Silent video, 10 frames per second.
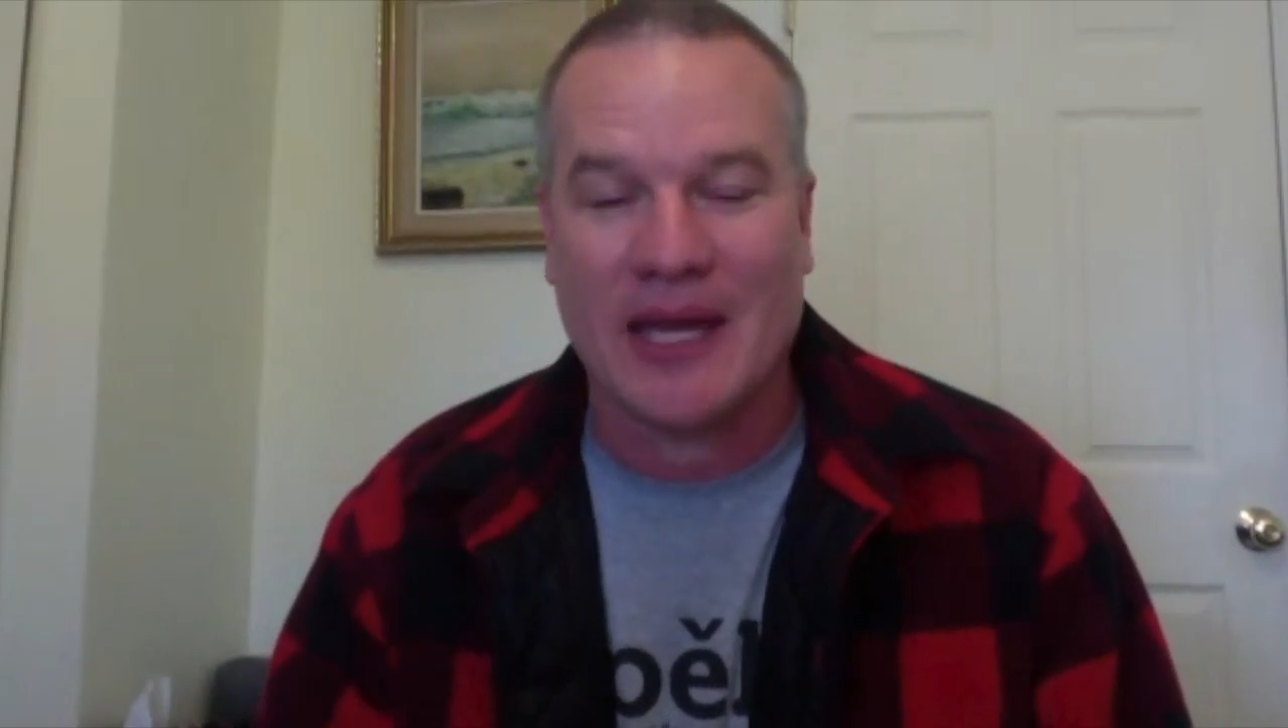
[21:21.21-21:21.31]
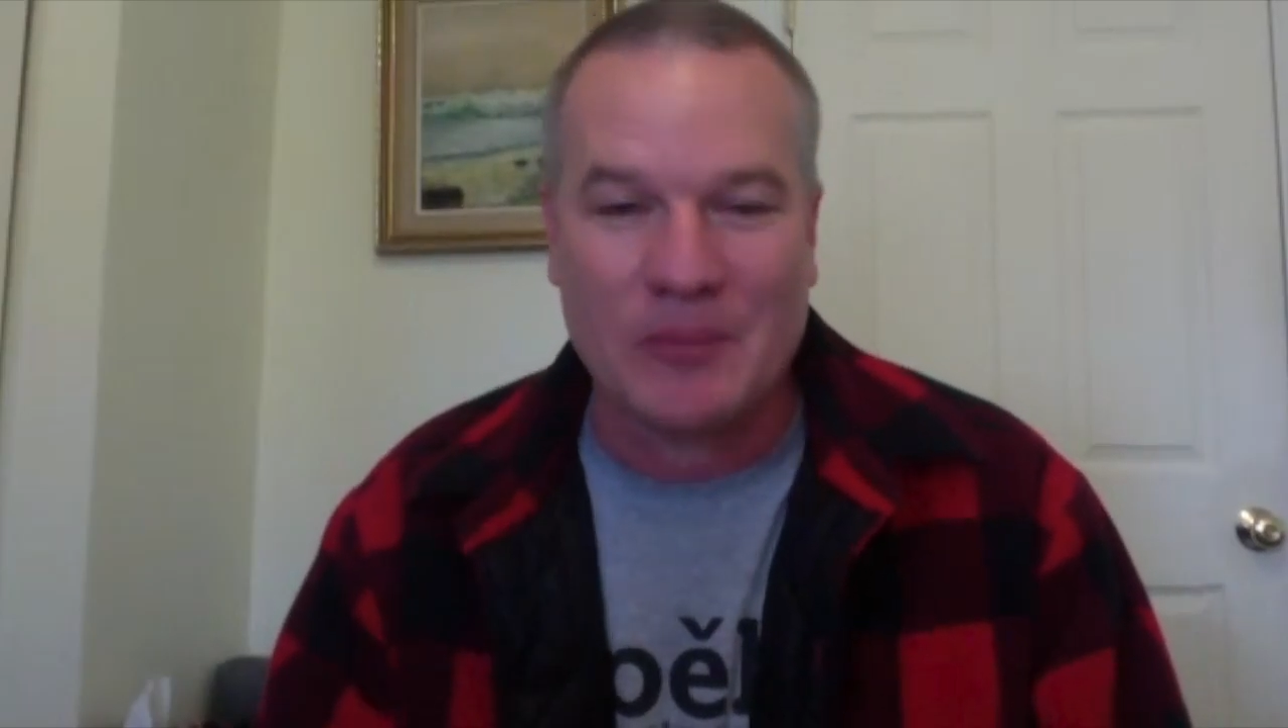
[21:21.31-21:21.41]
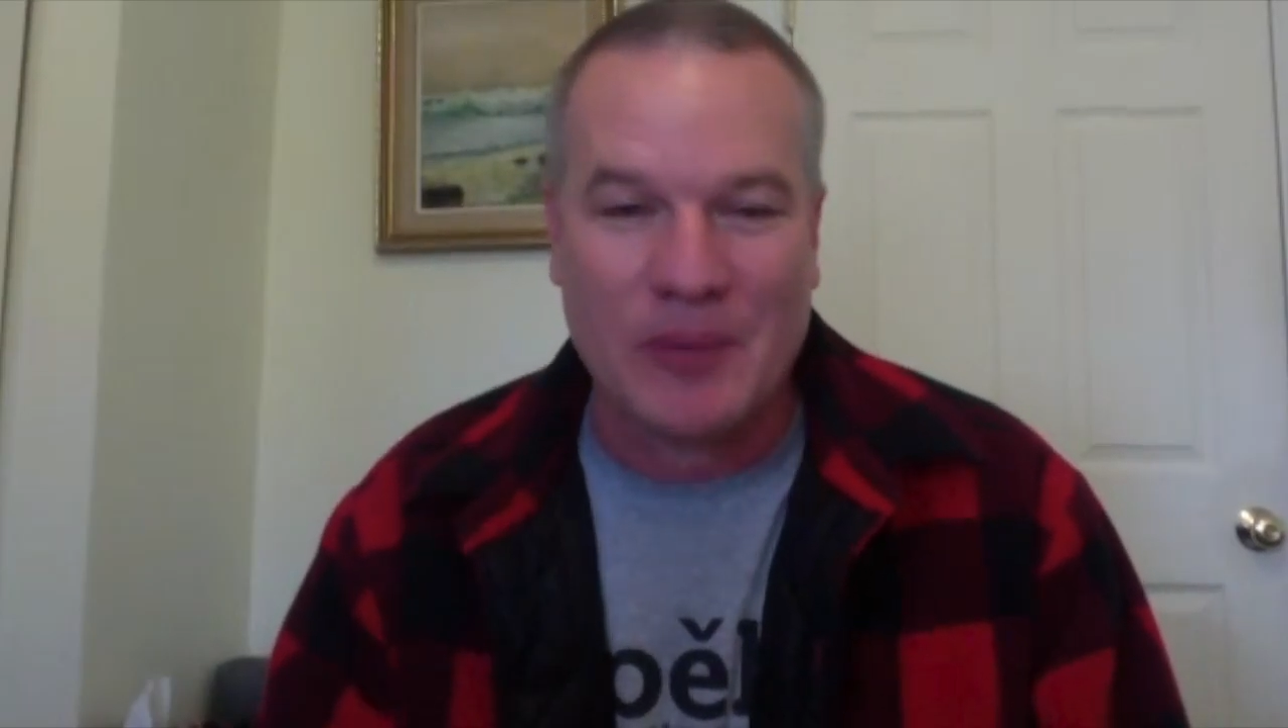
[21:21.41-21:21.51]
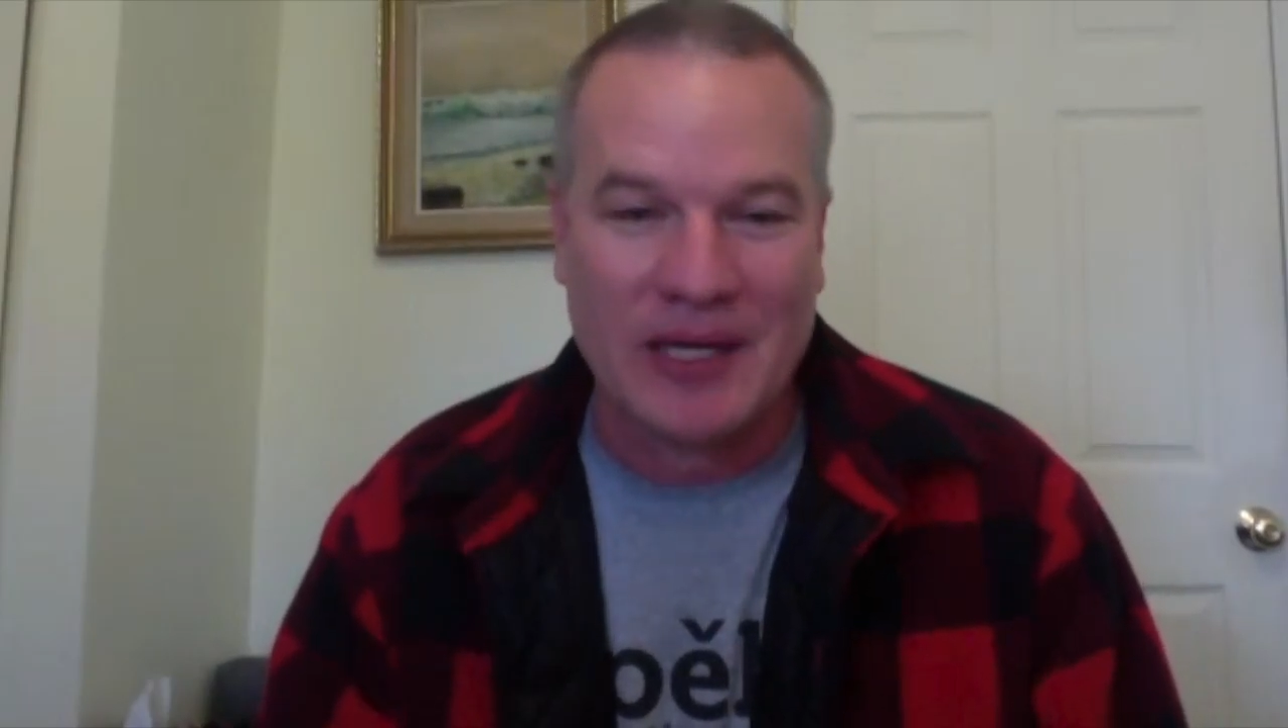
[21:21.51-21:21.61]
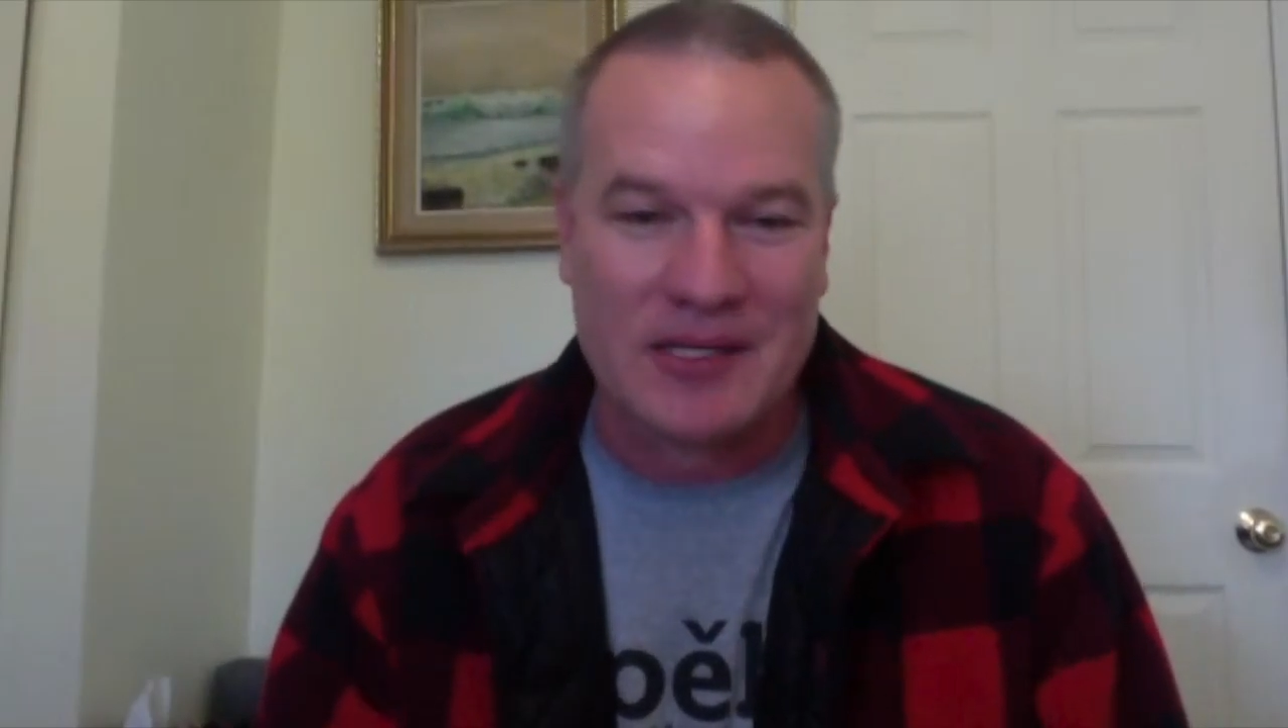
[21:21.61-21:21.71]

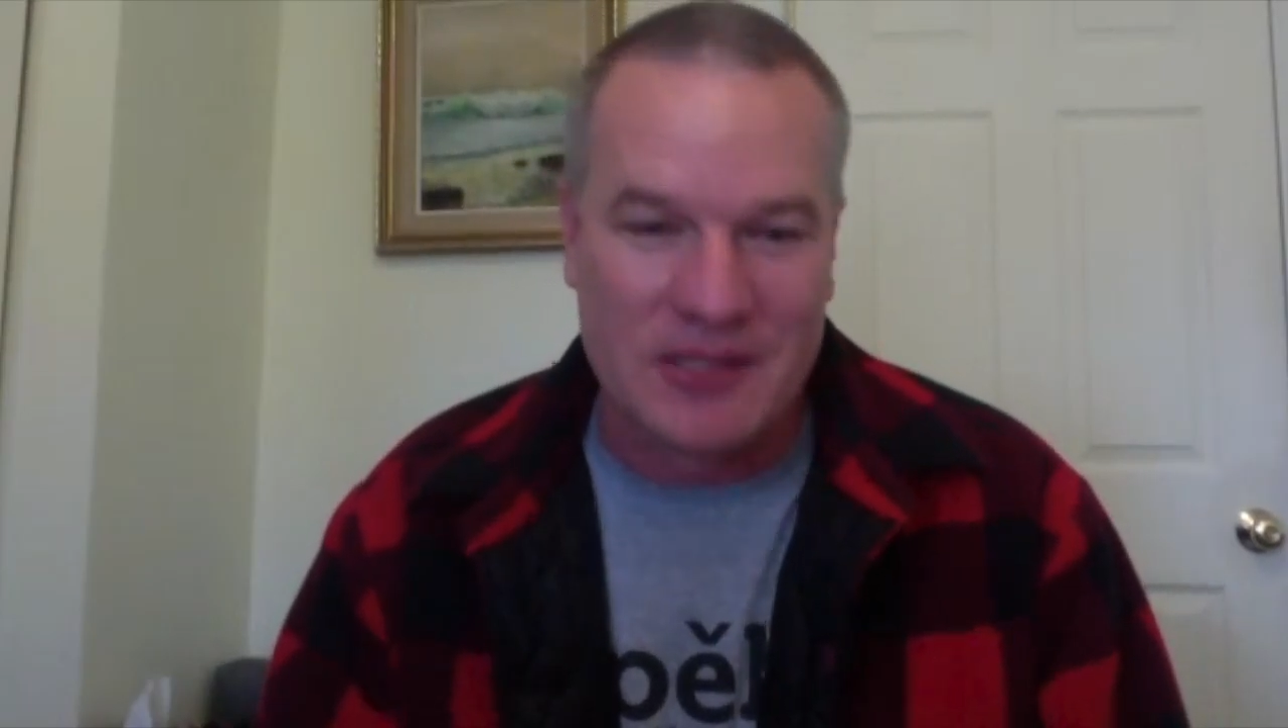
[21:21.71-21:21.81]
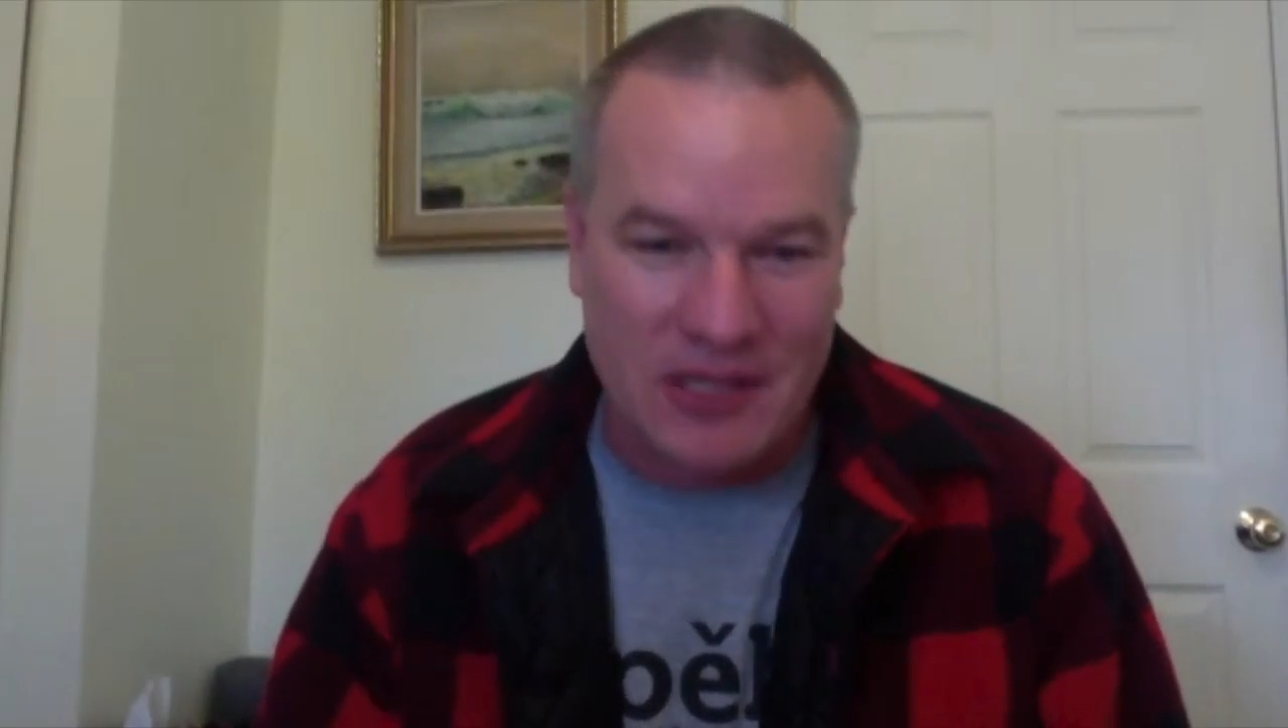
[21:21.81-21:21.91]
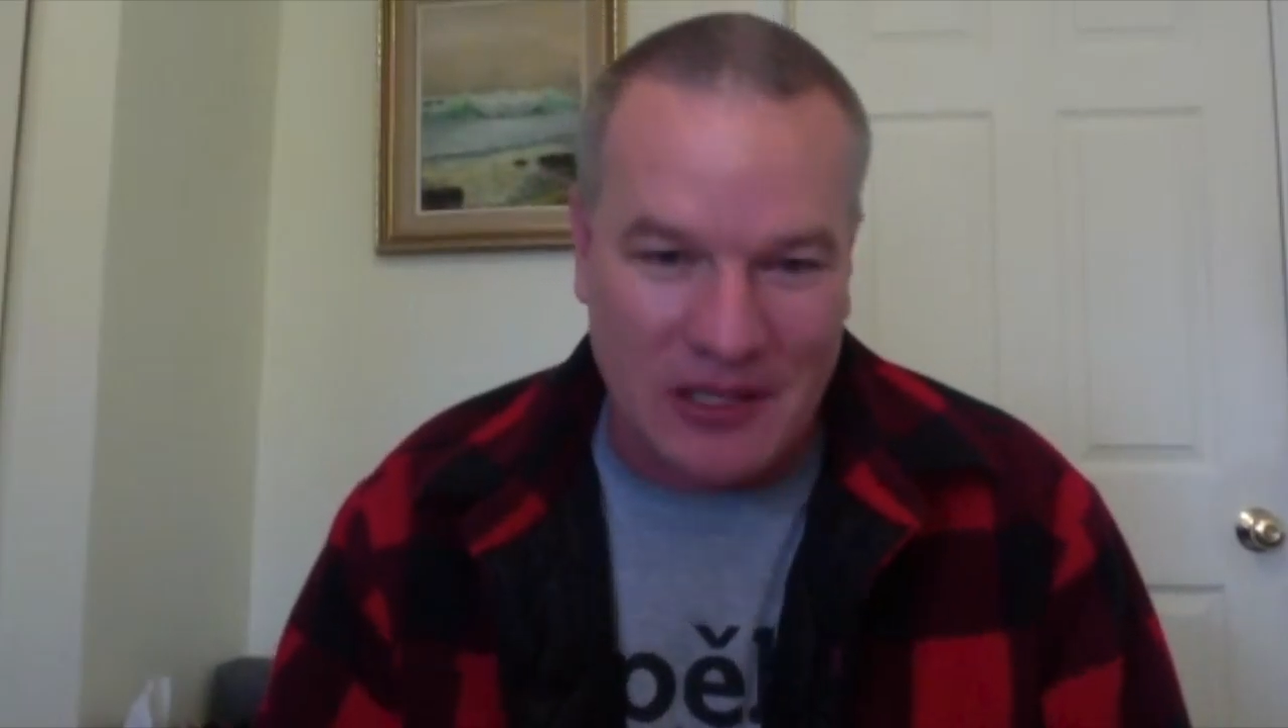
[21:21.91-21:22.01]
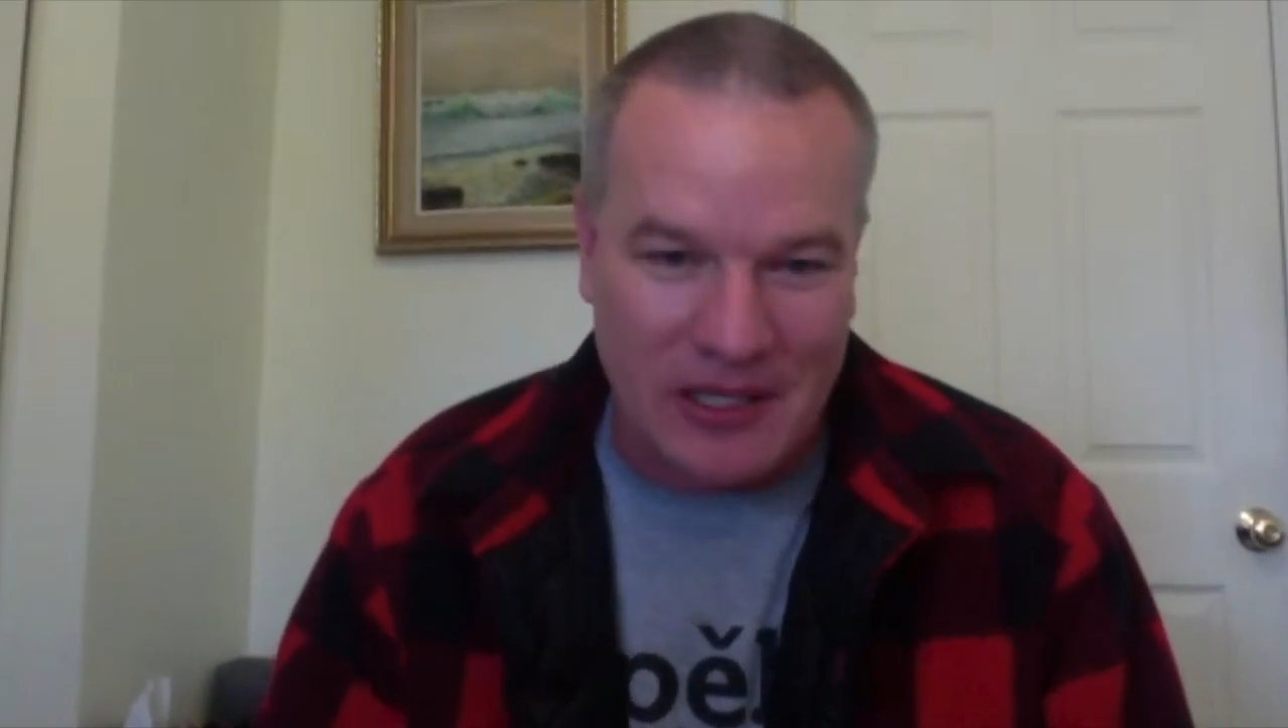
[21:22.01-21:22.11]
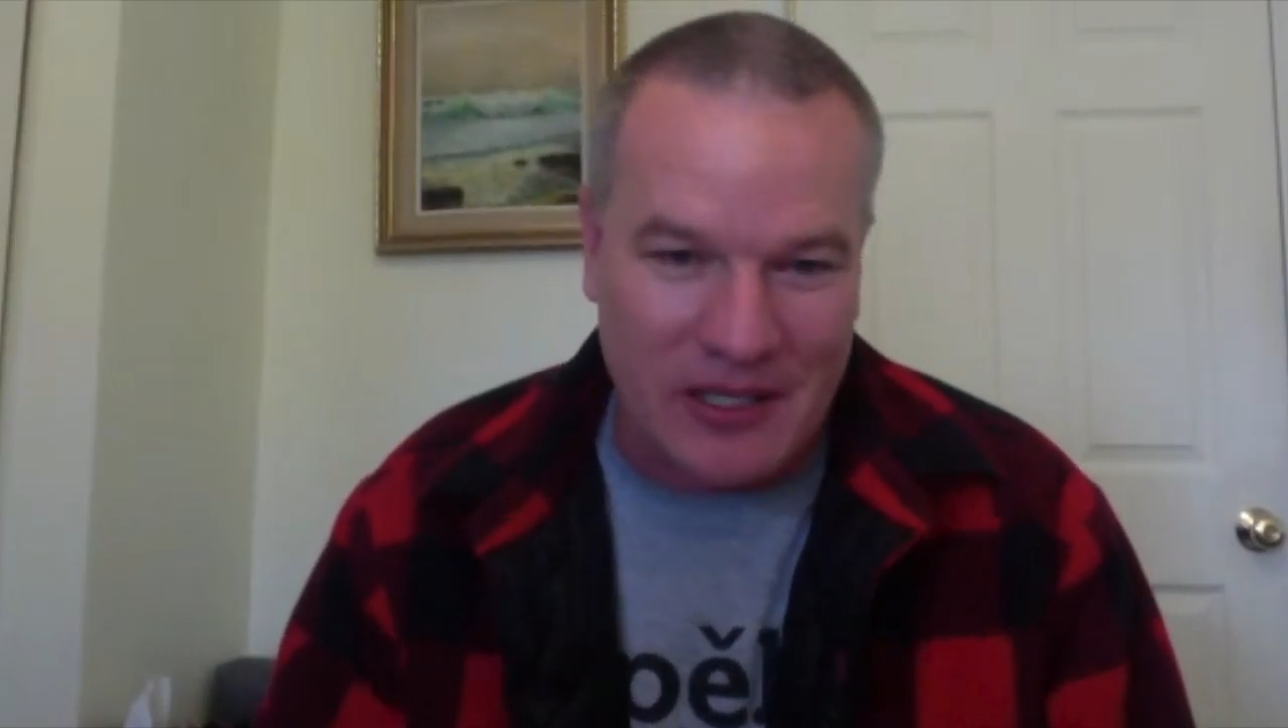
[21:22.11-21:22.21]
Apex is only